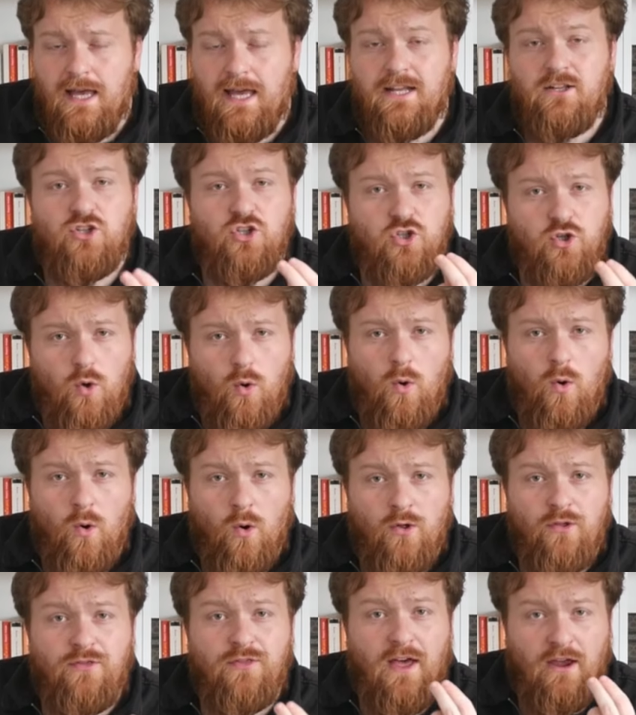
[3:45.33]

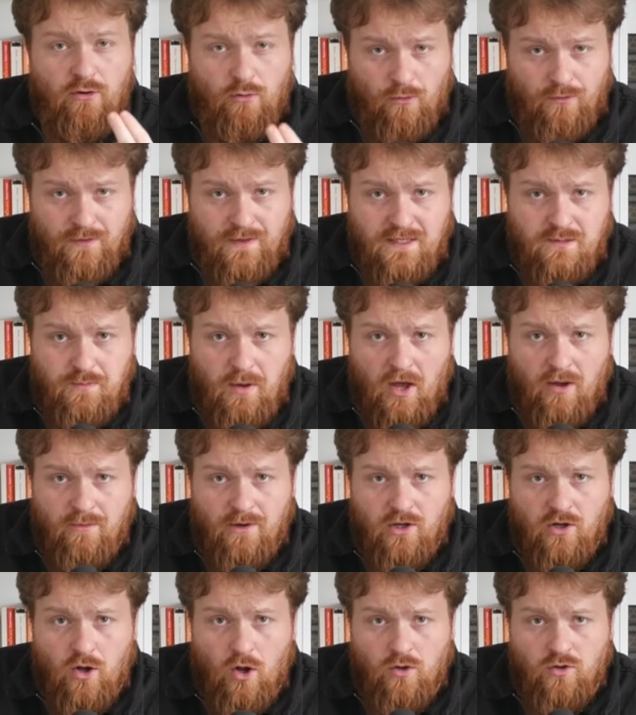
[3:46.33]
Ensure they are on these
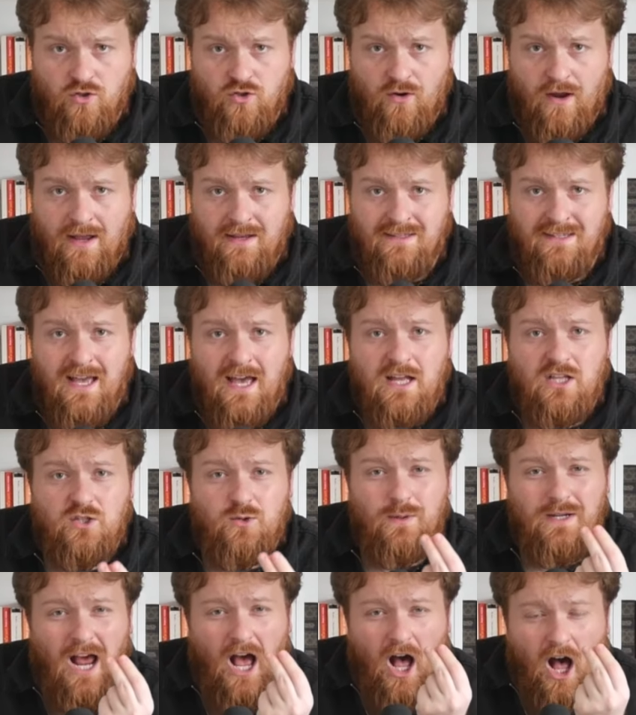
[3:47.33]
permanent contracts
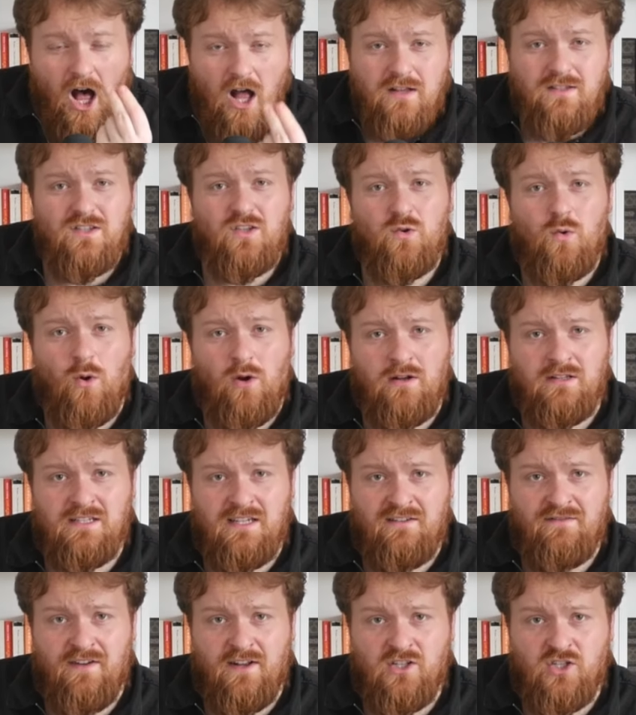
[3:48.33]
to enhance the
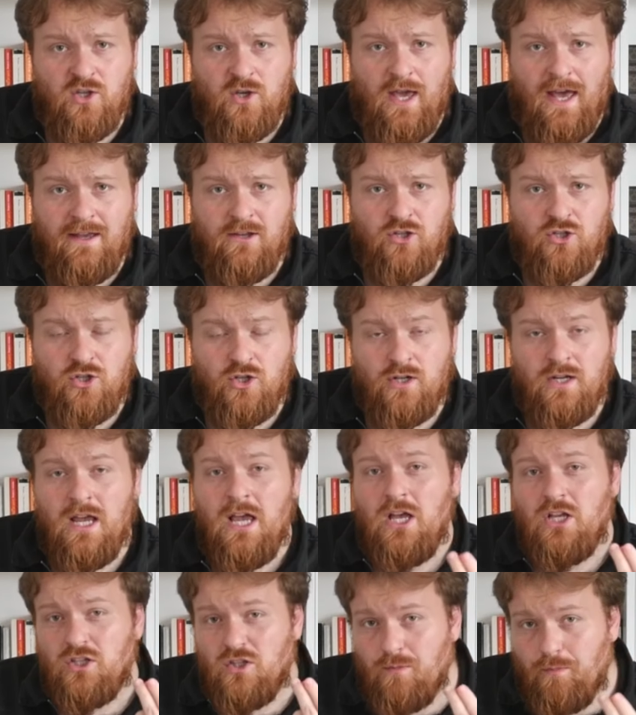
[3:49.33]
quality of education,
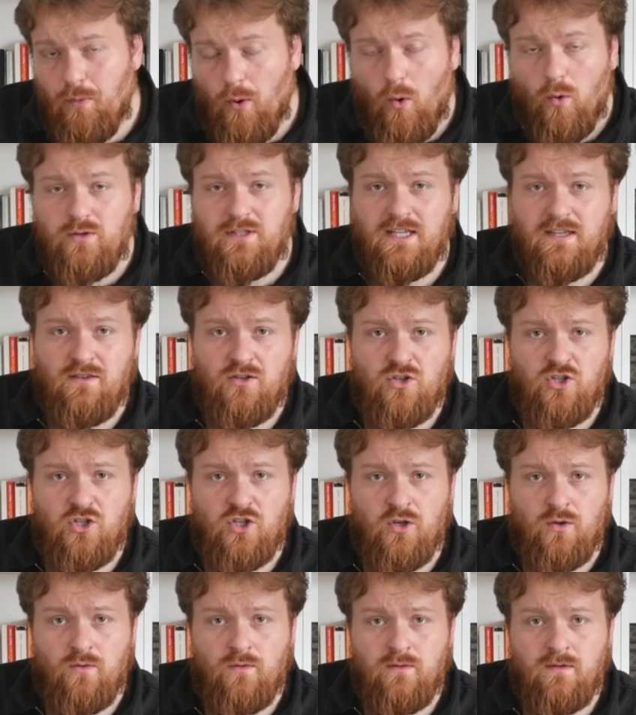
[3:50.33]
supporting the
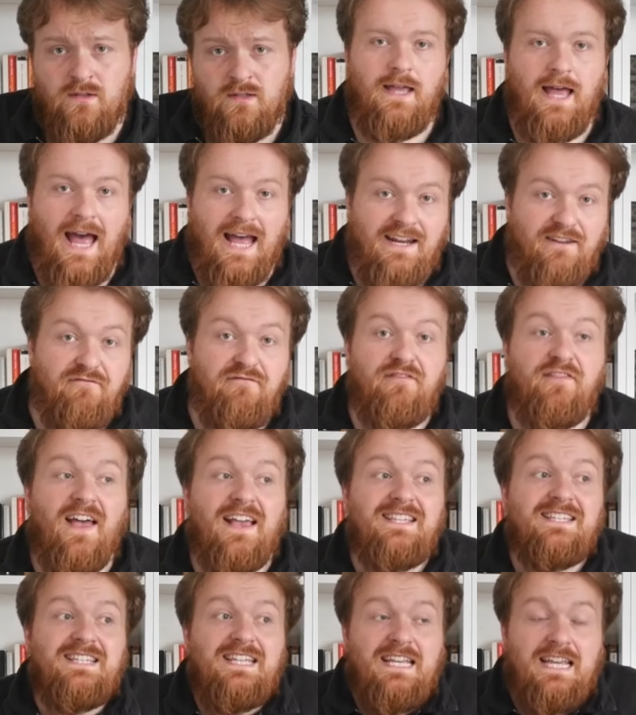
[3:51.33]
students, and
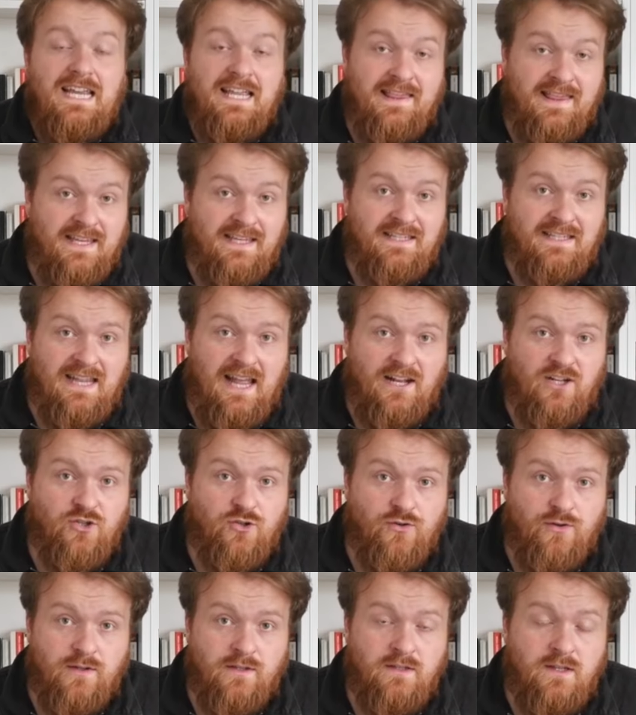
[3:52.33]
investing in these
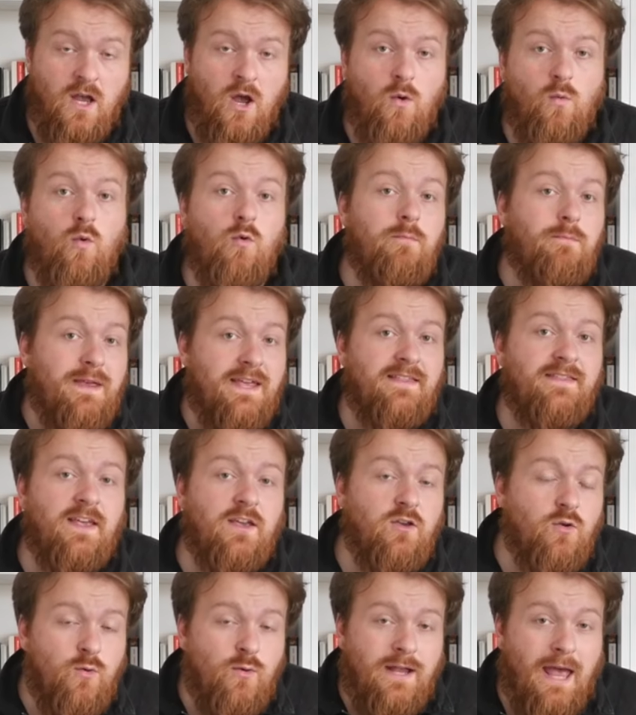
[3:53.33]
lecturers will mean that
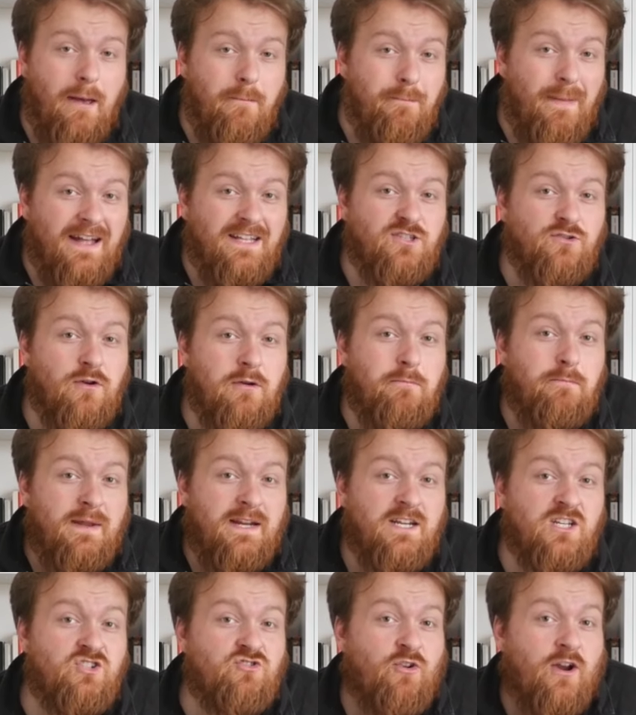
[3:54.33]
you'll get better
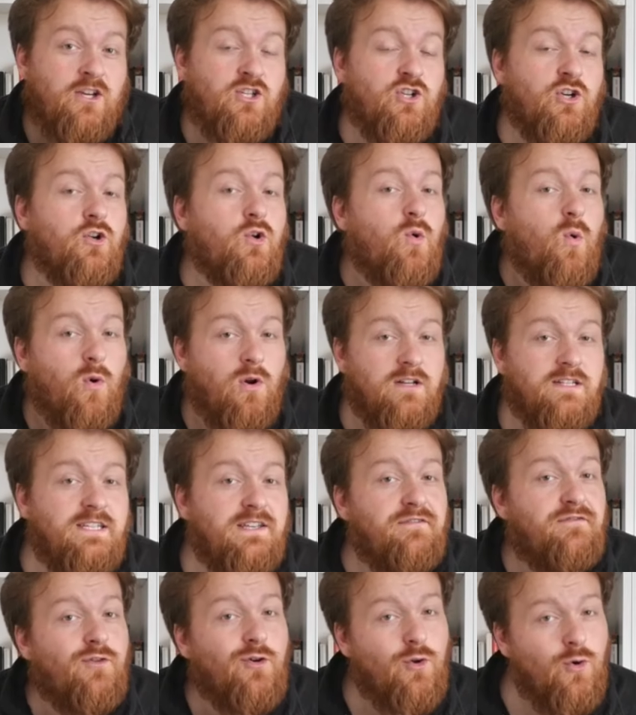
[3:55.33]
administration and
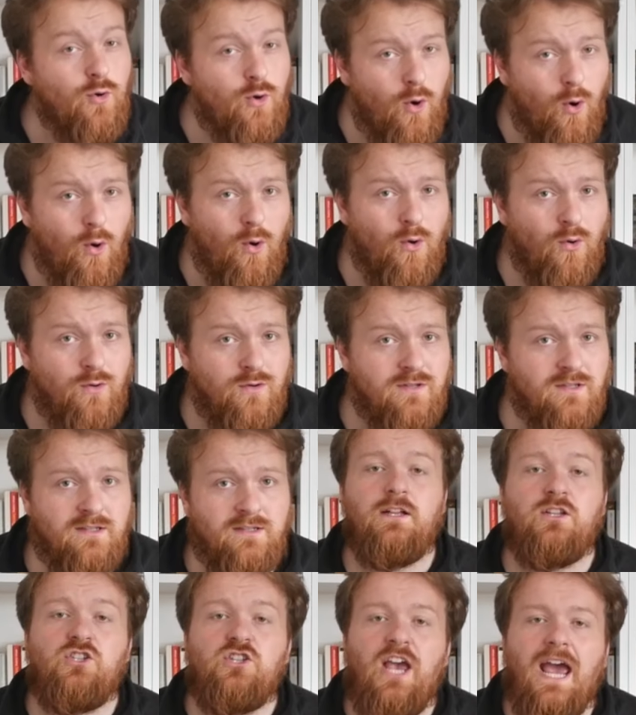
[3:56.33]
quality for your
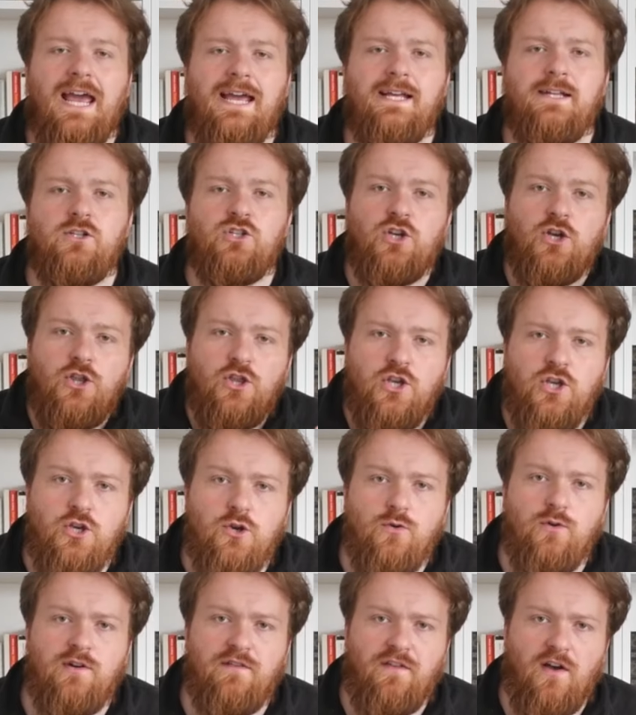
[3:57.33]
course. Change the
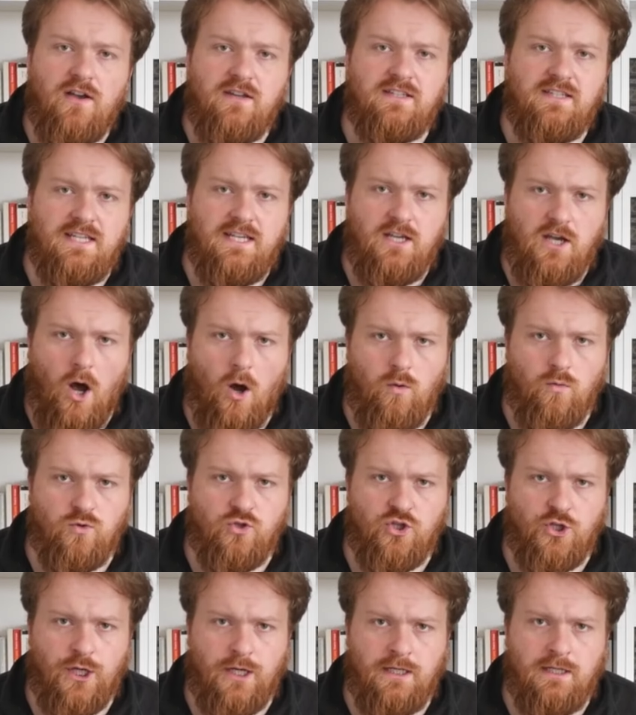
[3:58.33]
university
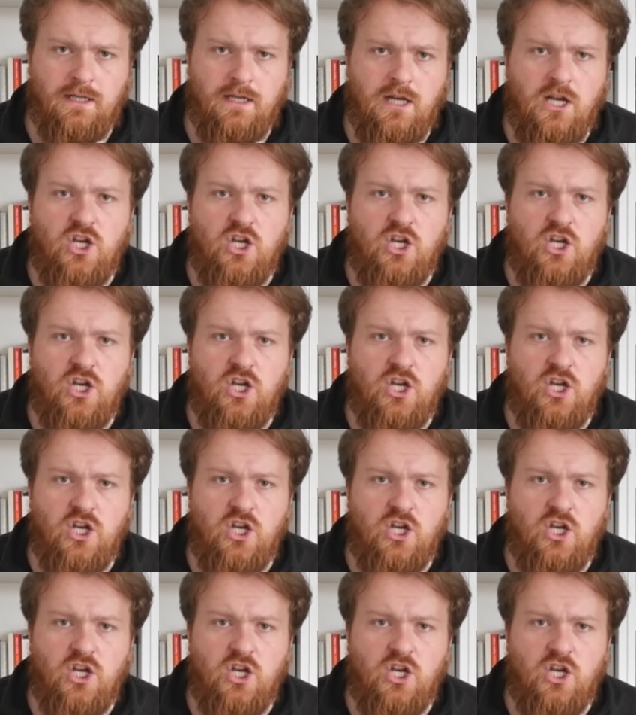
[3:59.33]
culture.